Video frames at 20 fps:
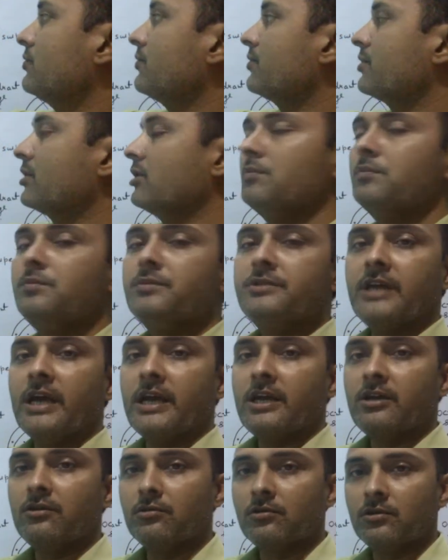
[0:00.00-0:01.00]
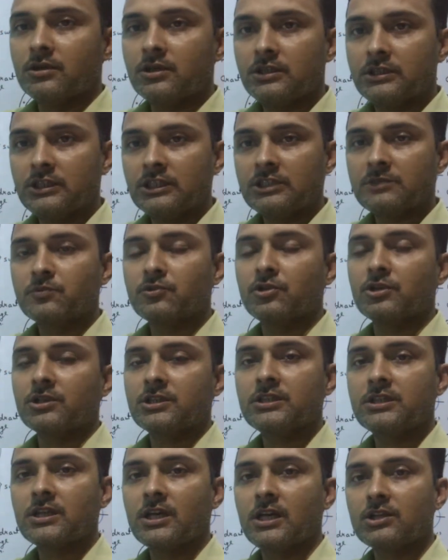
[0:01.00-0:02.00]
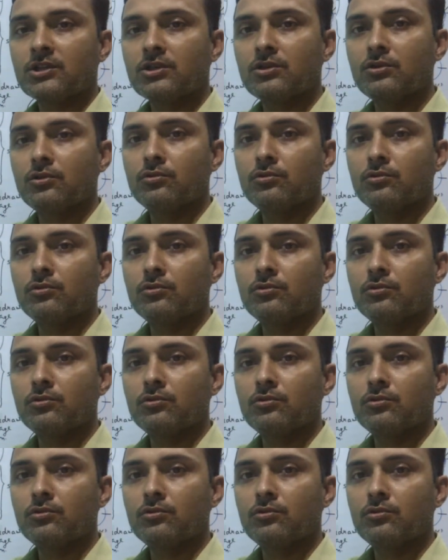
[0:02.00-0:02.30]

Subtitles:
from zygote. This process also